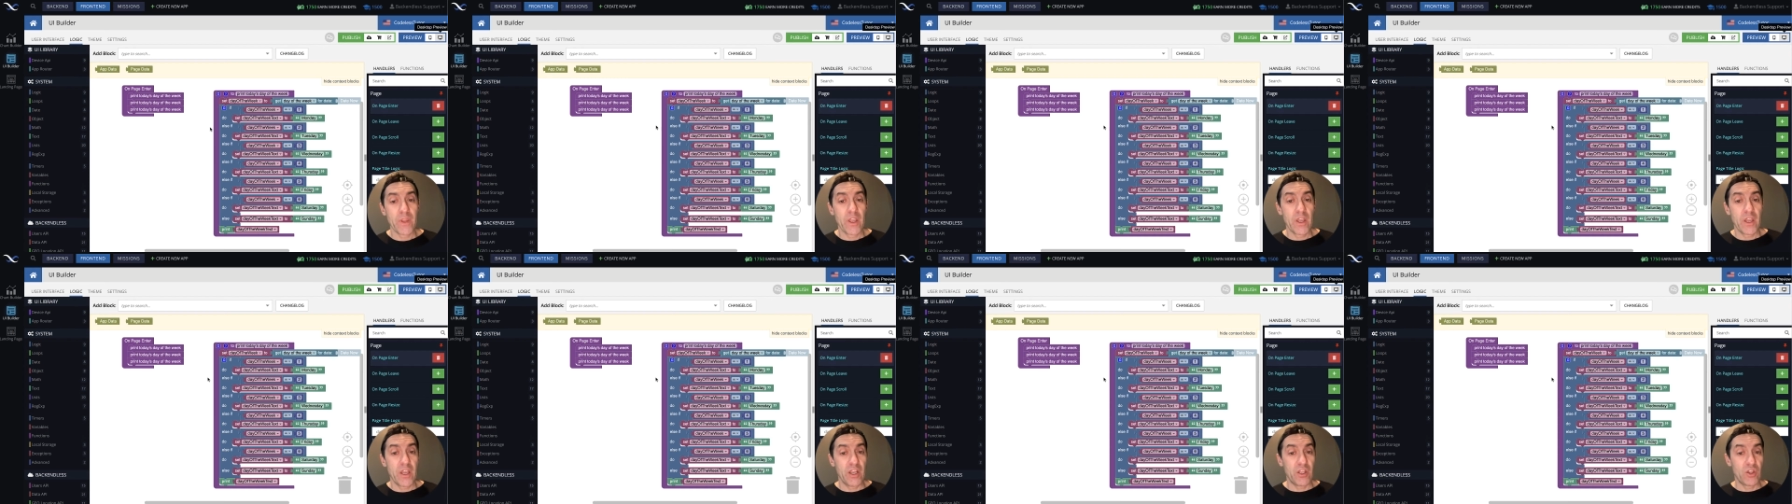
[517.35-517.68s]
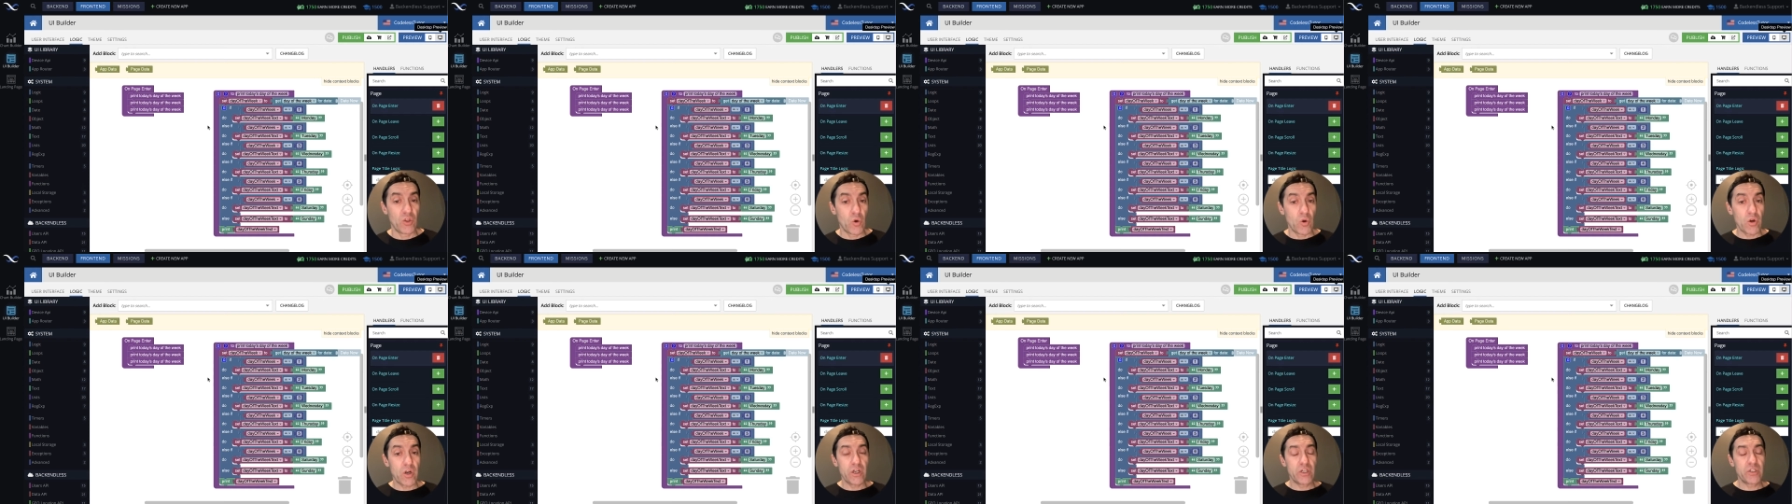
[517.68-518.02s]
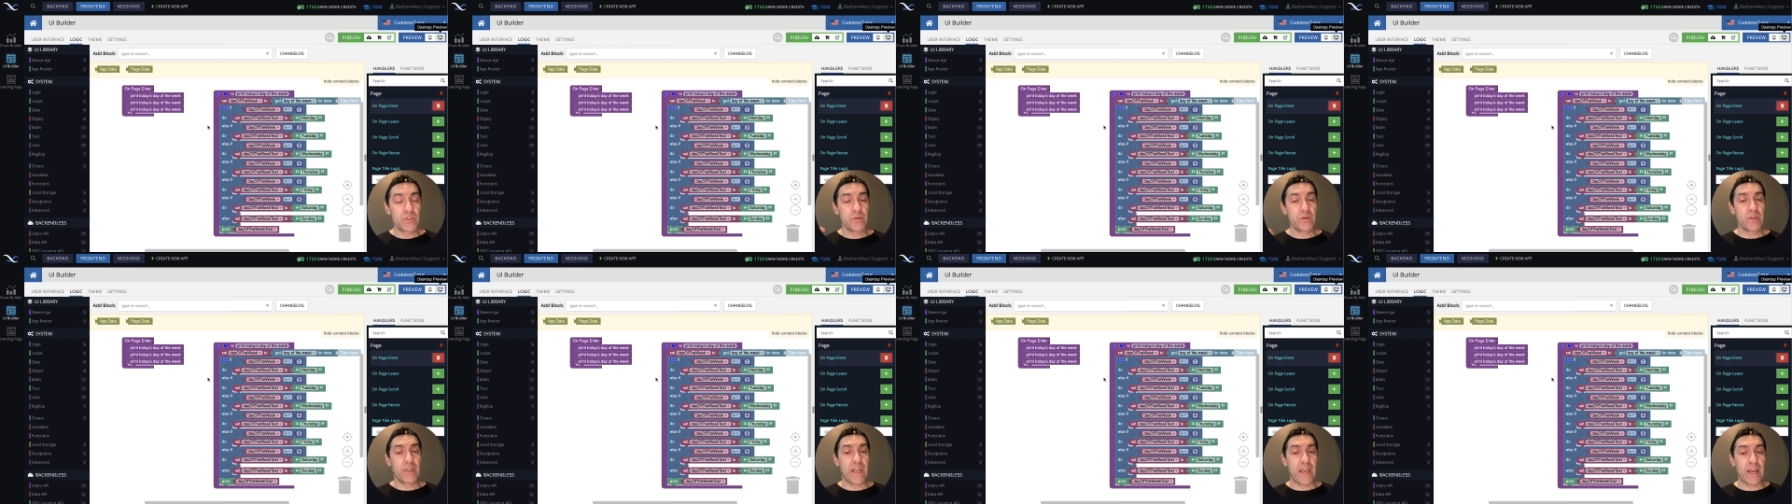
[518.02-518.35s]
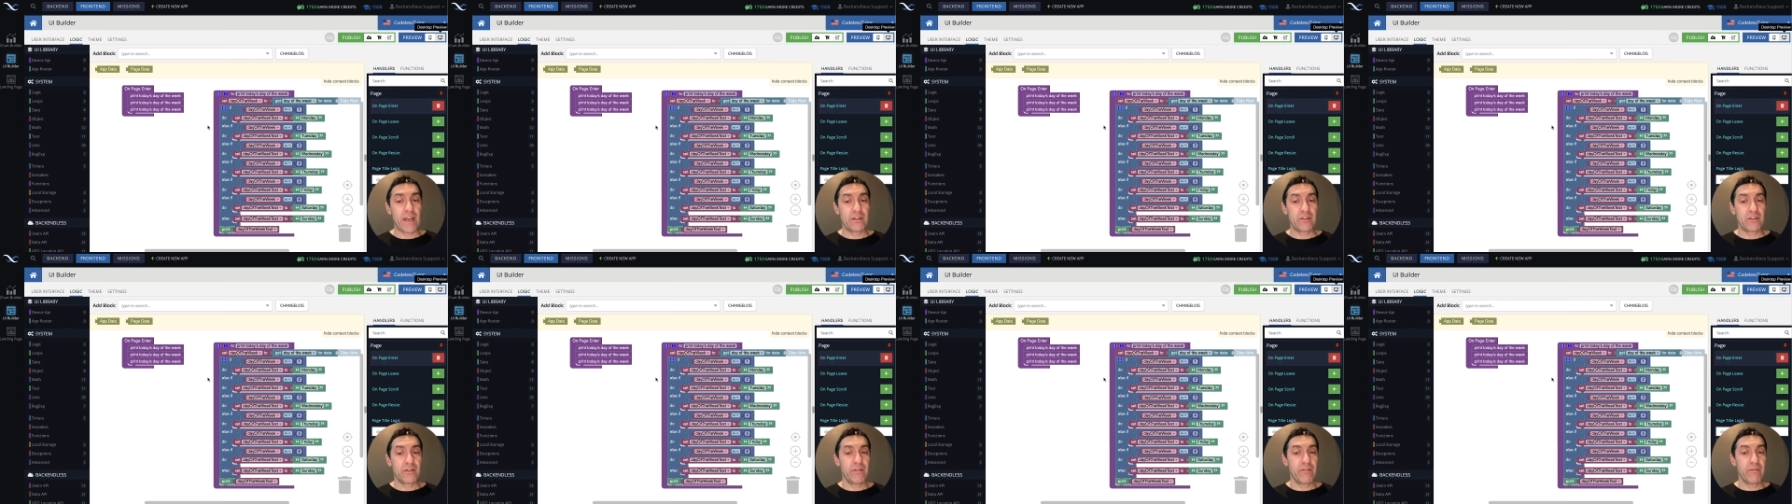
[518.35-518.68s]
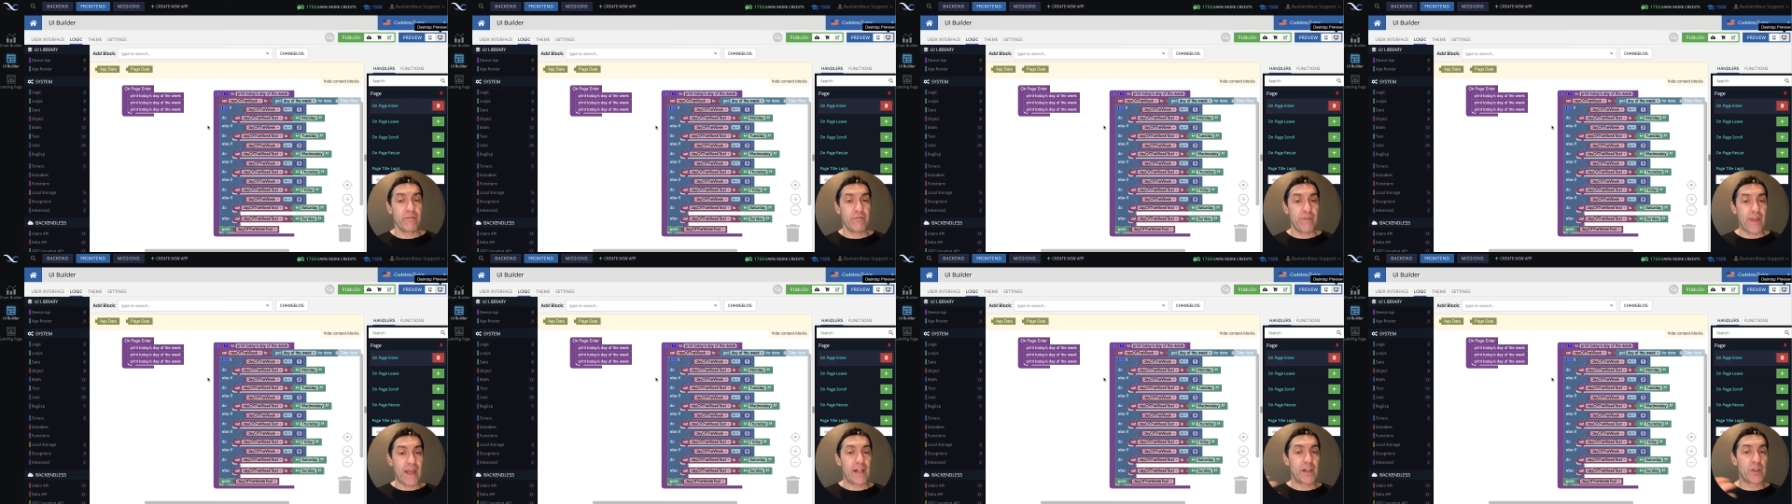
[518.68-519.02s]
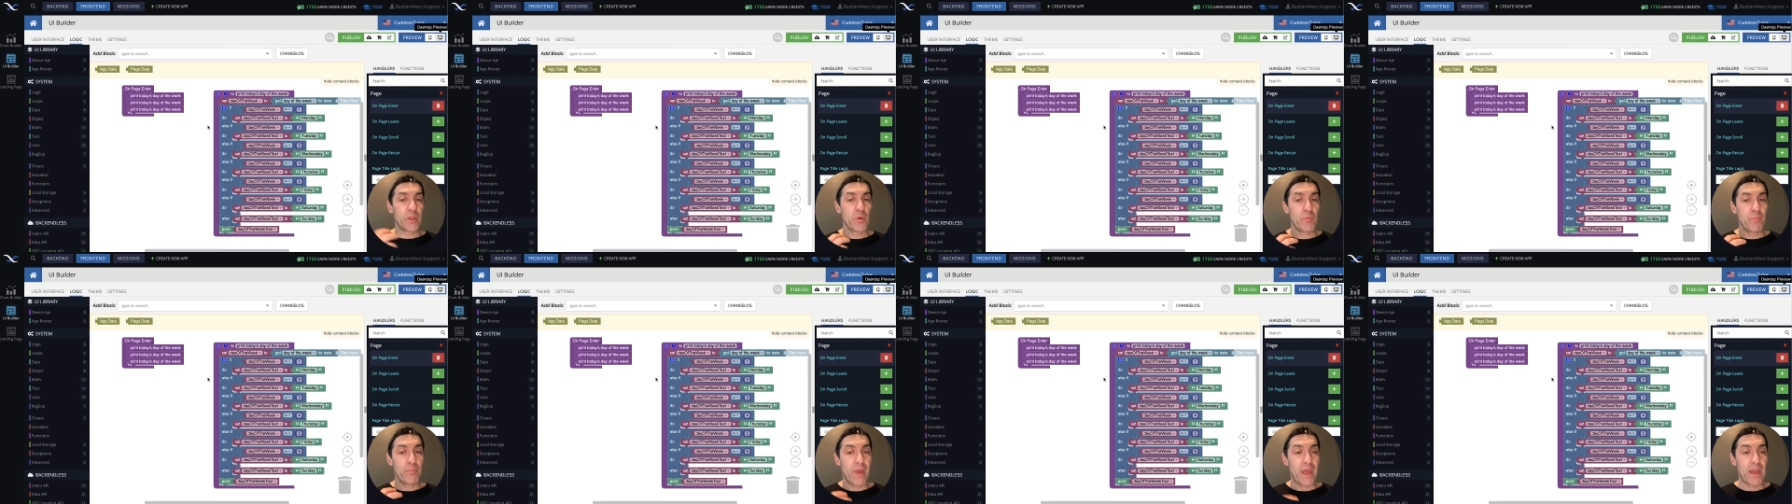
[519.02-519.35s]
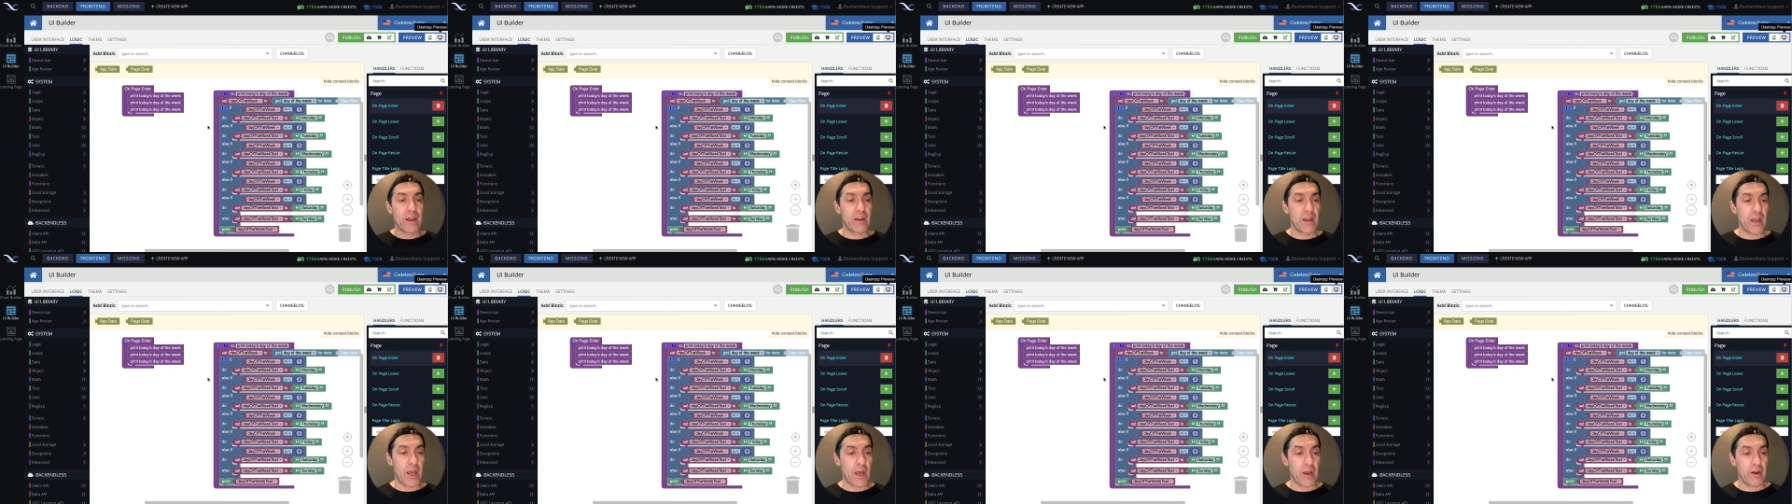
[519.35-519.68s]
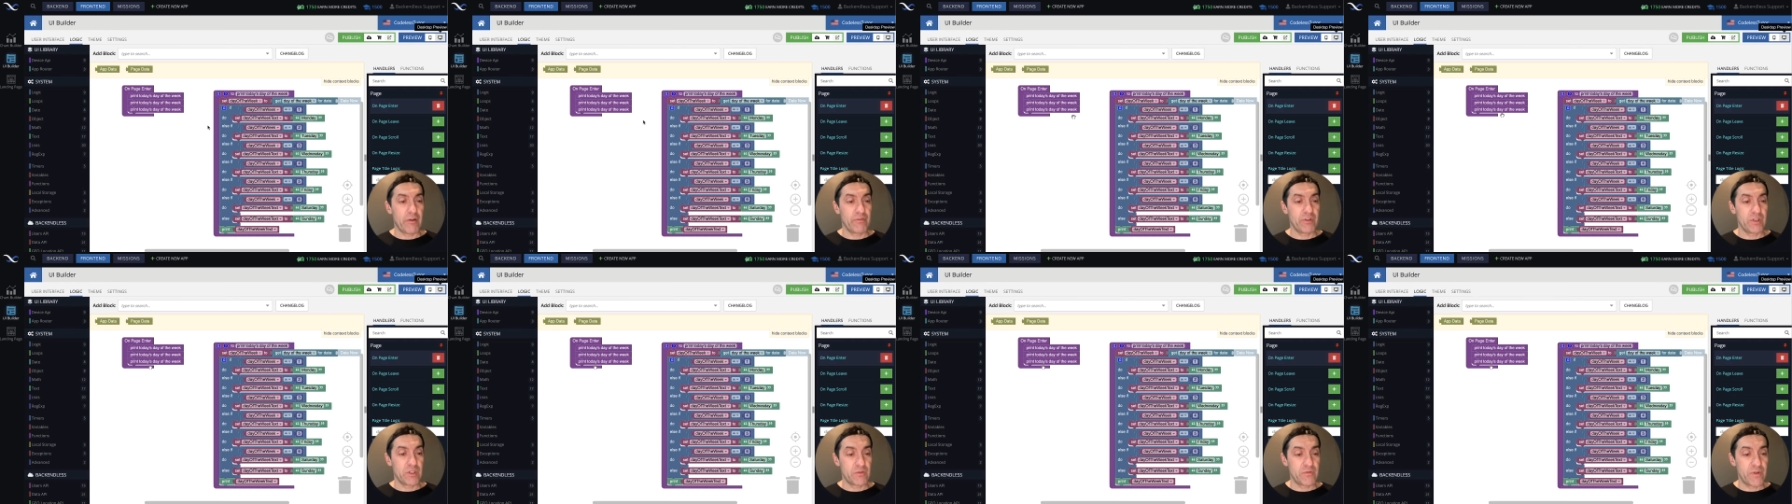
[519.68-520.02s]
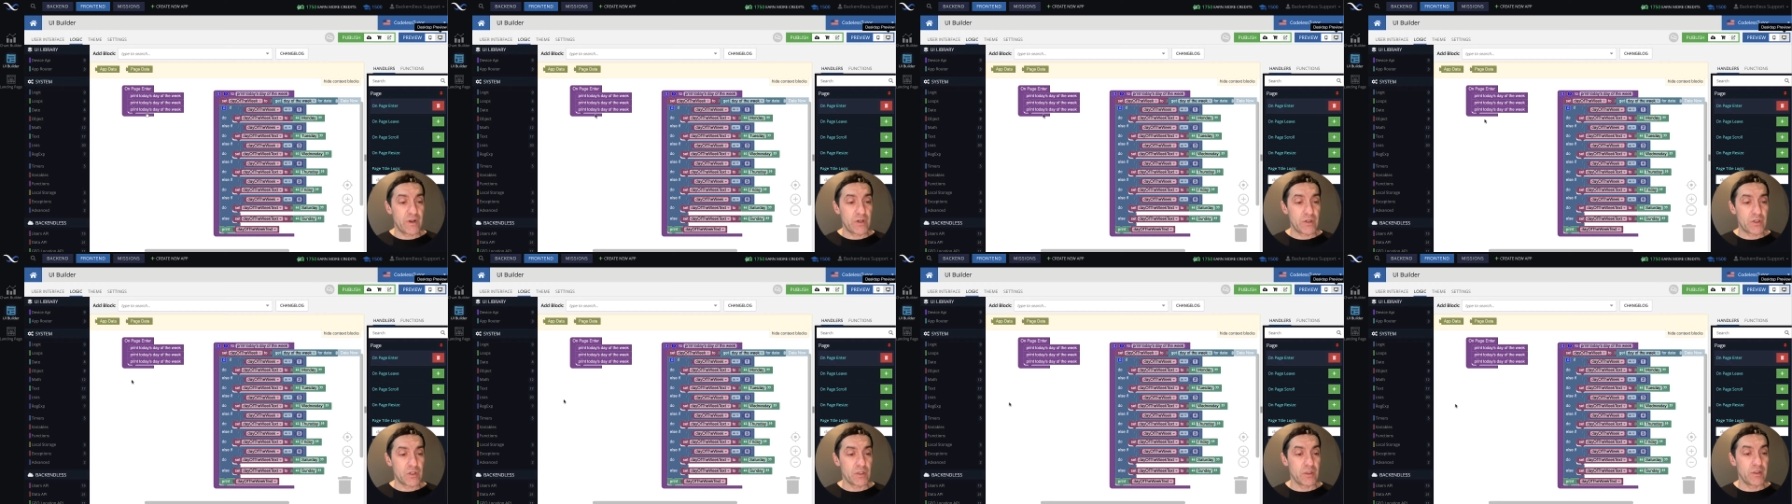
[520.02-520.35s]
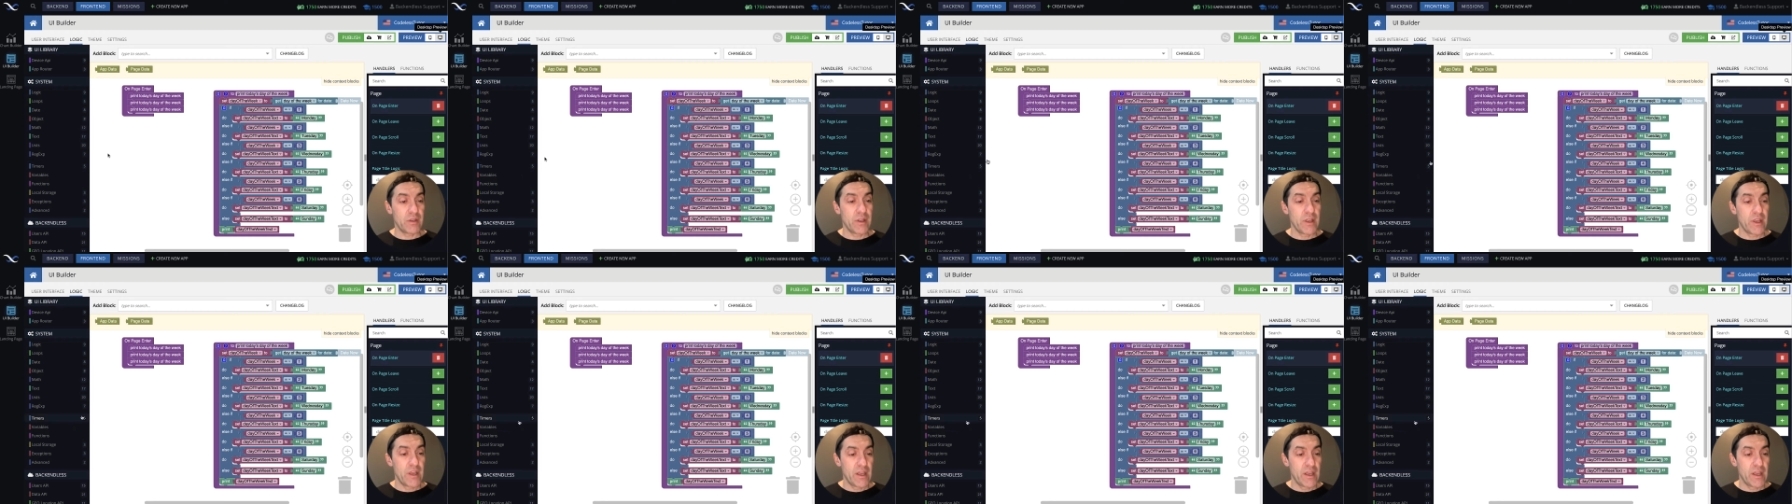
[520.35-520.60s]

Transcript: In order to get value back out of this function,